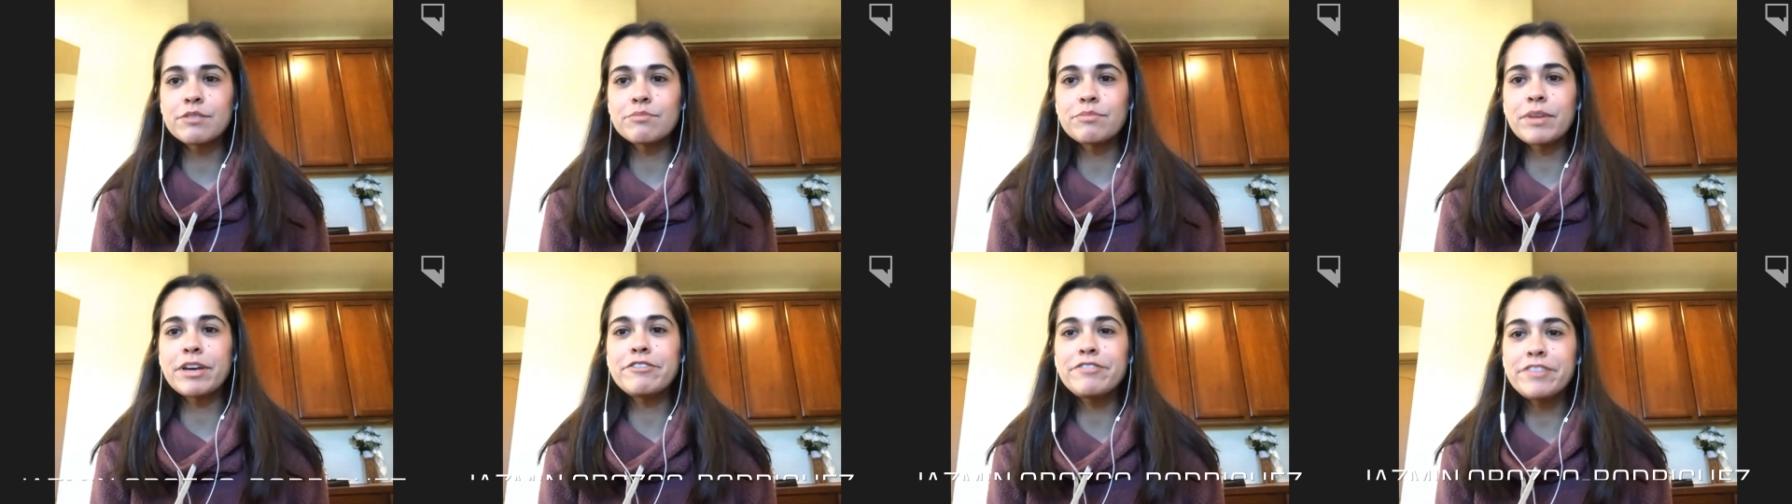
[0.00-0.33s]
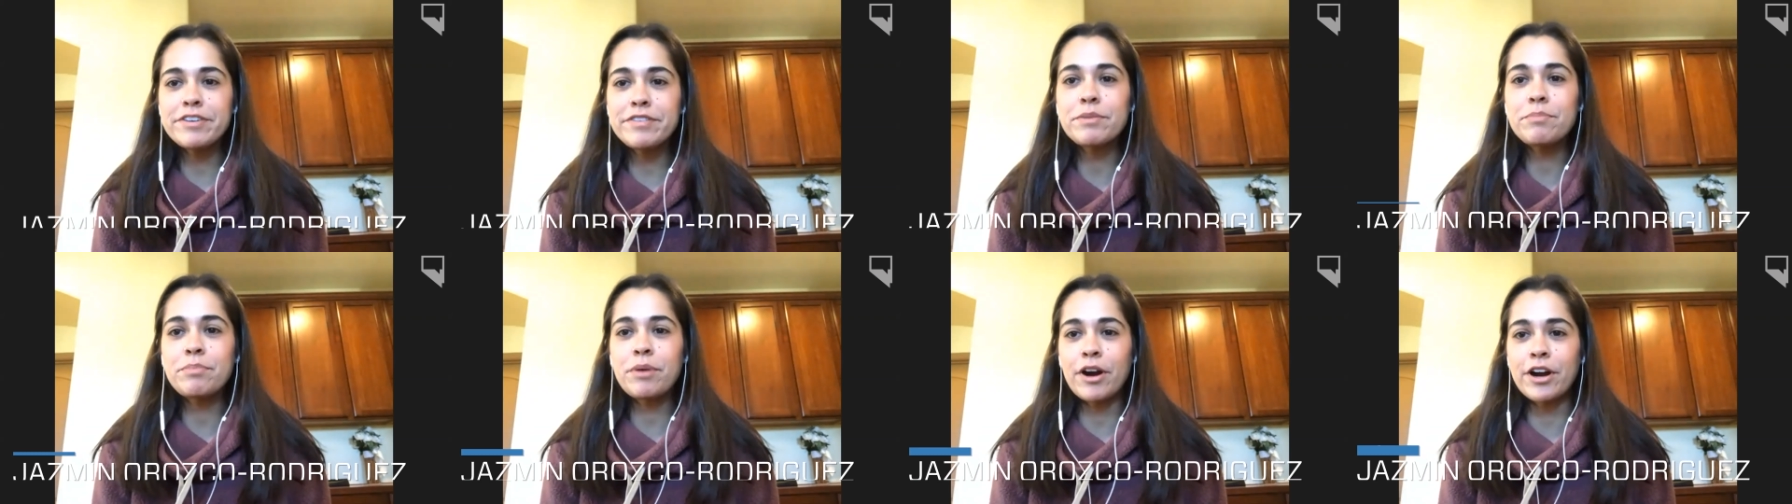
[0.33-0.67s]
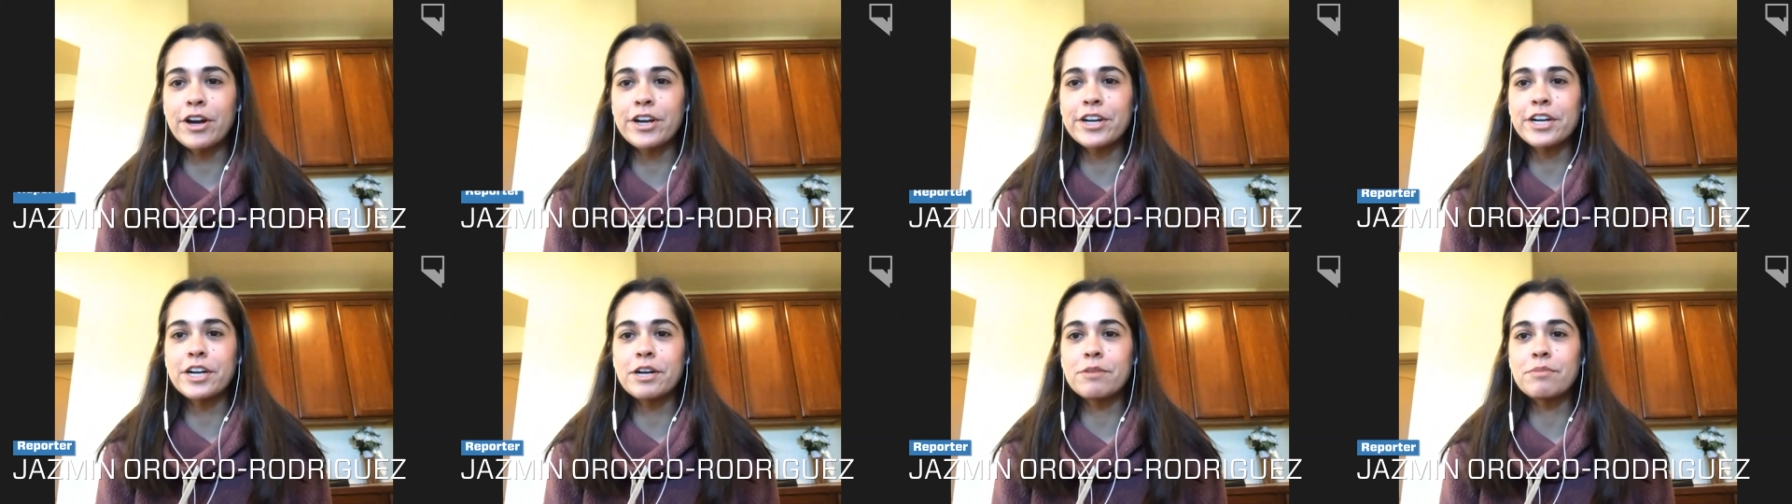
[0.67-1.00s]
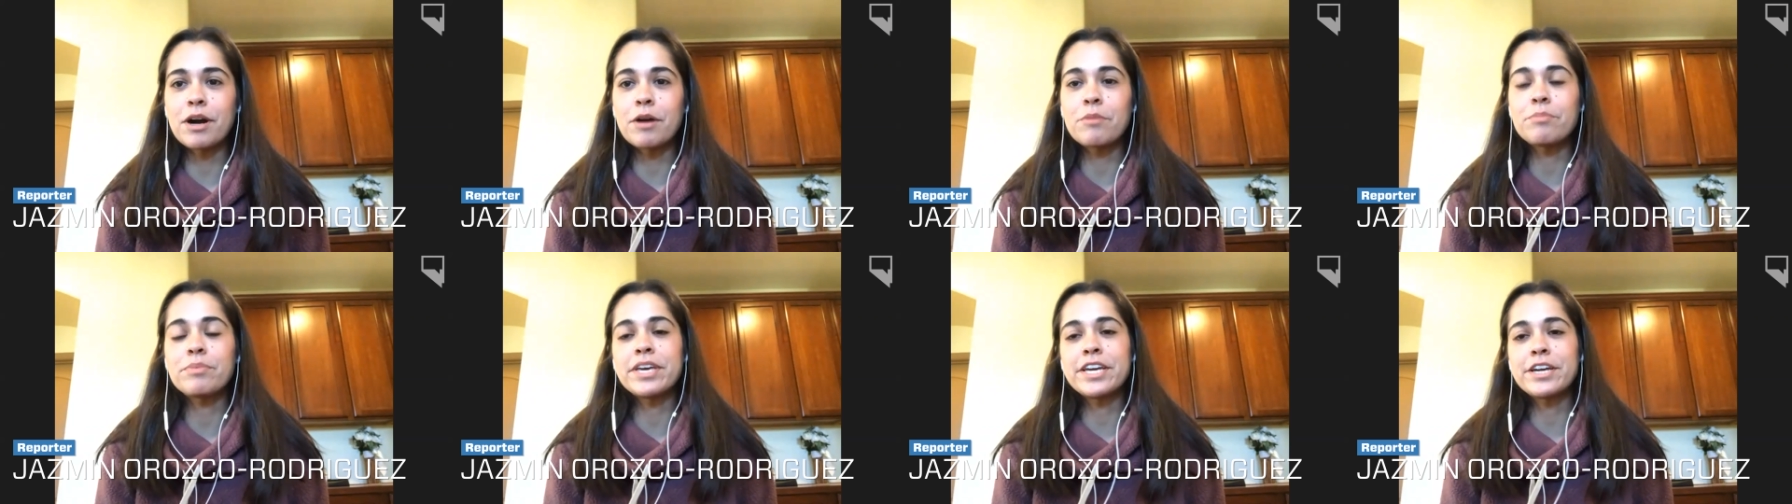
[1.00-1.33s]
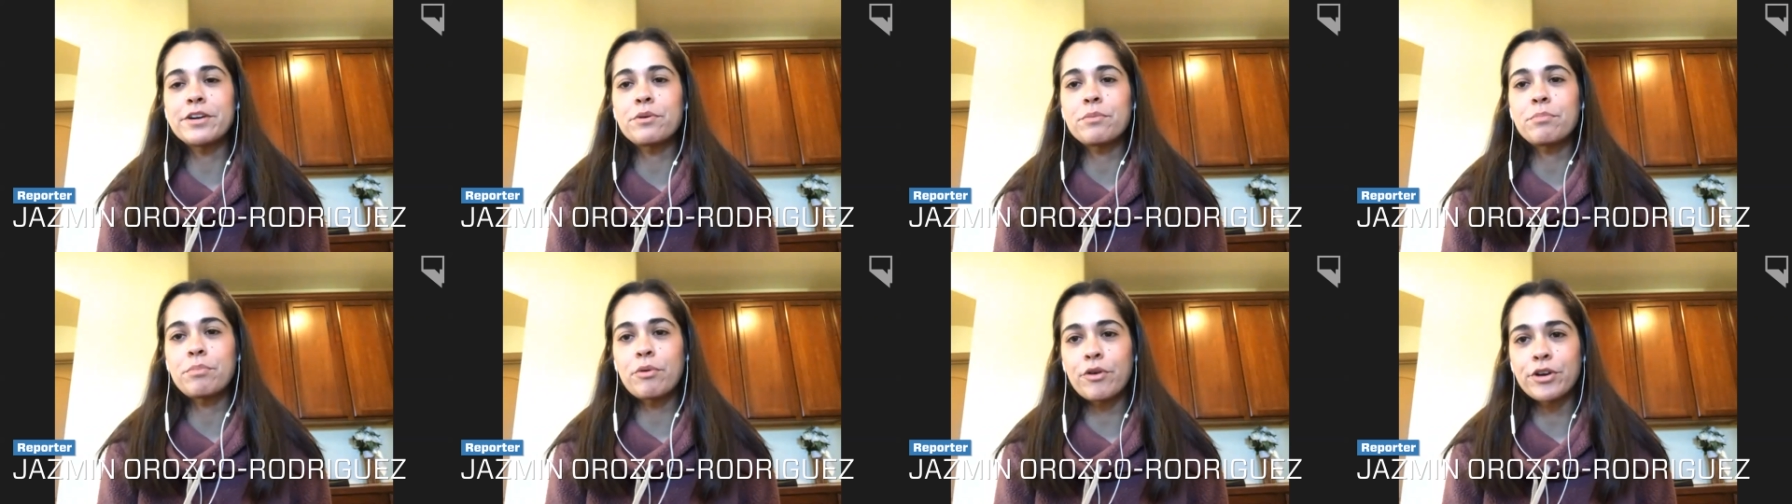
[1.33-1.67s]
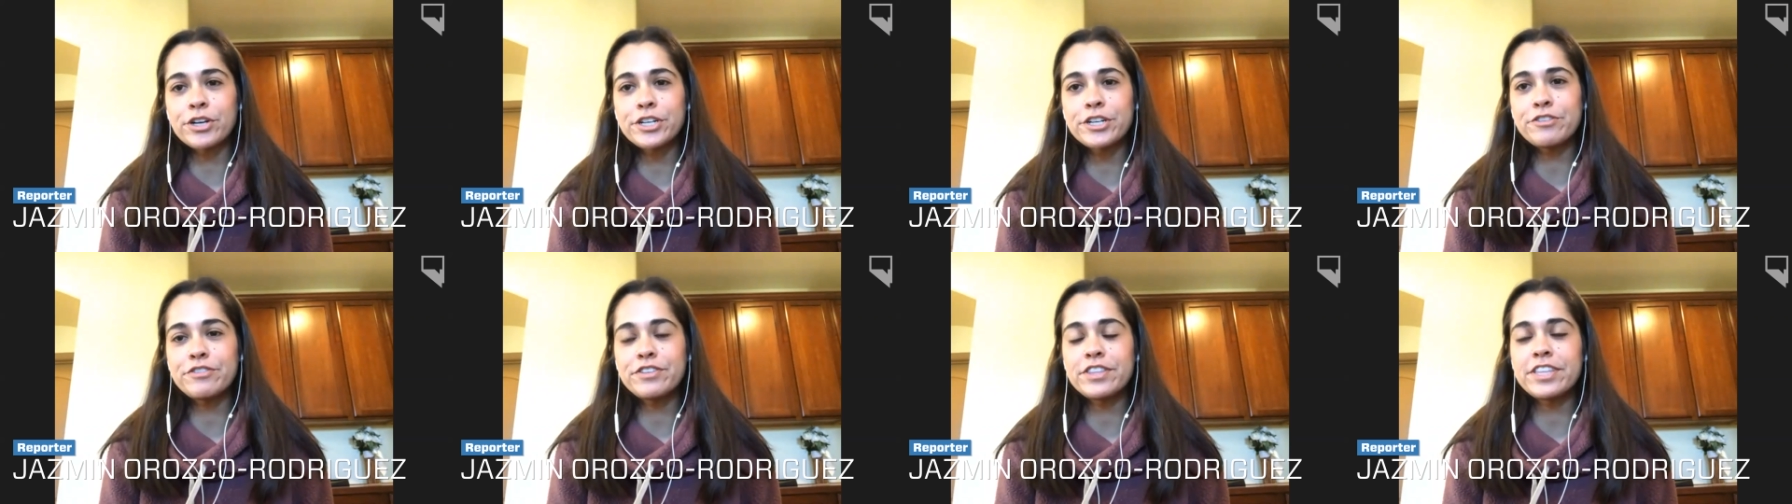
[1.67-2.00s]
My favorite part about being a
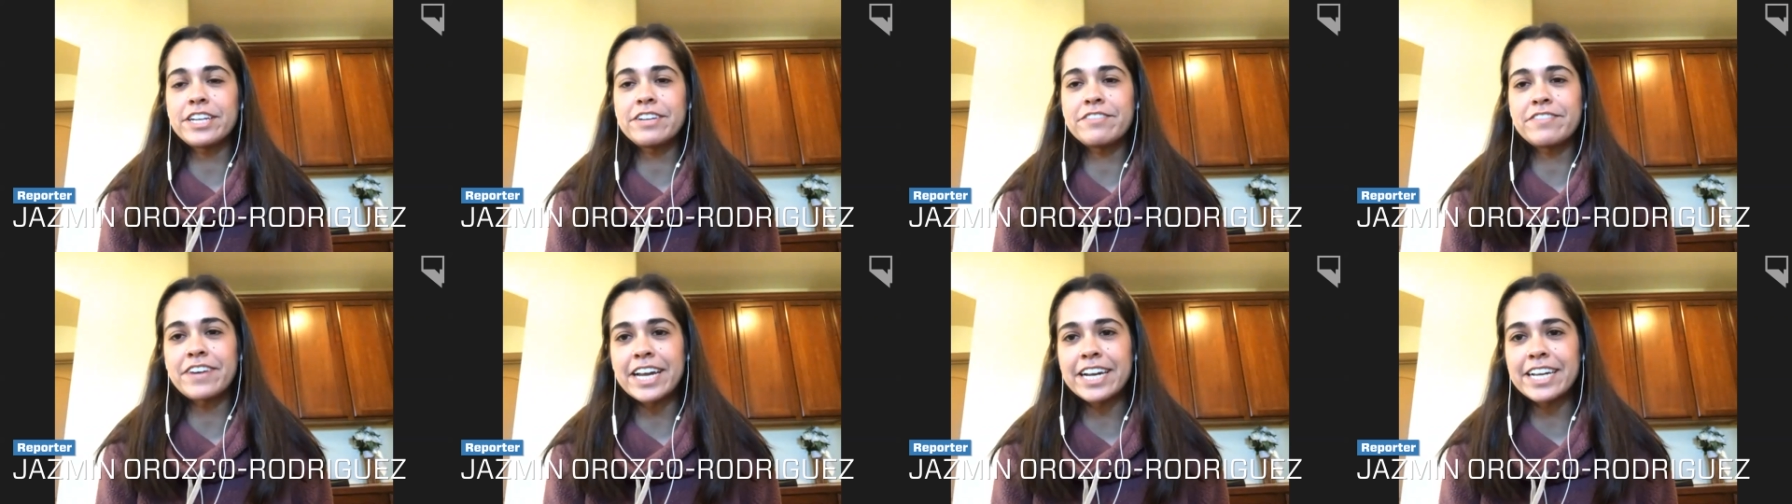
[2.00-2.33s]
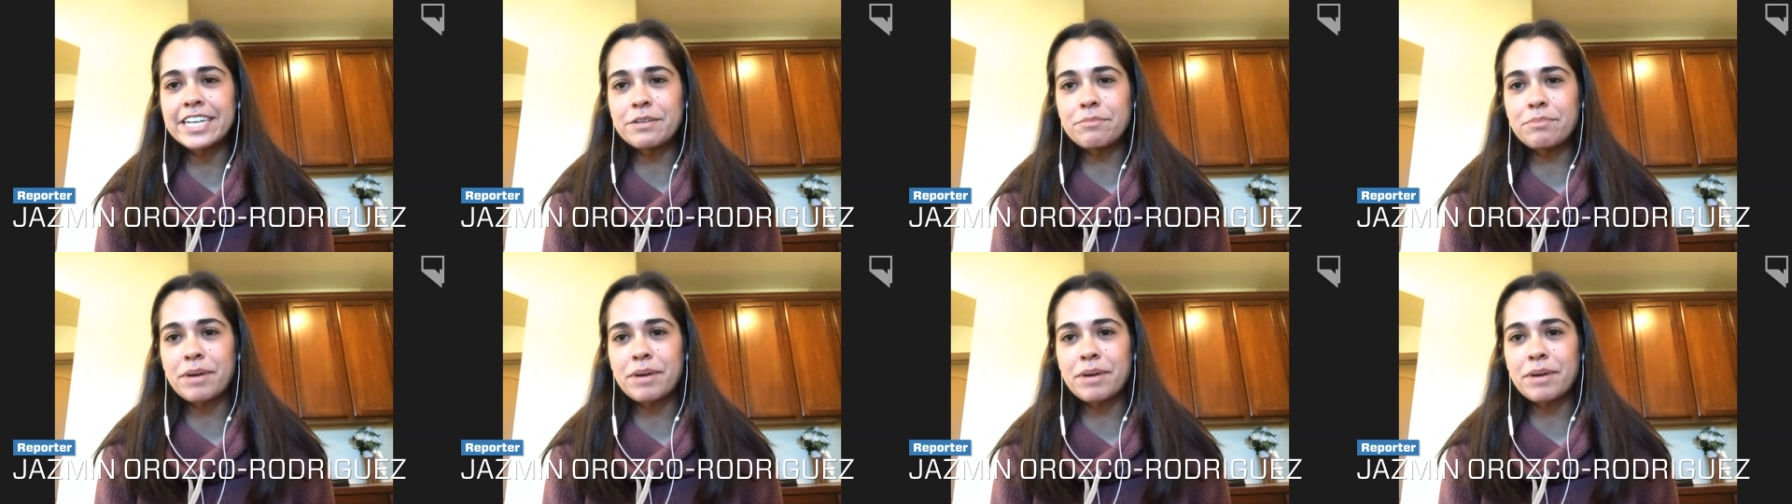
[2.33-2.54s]
reporter for the Nevada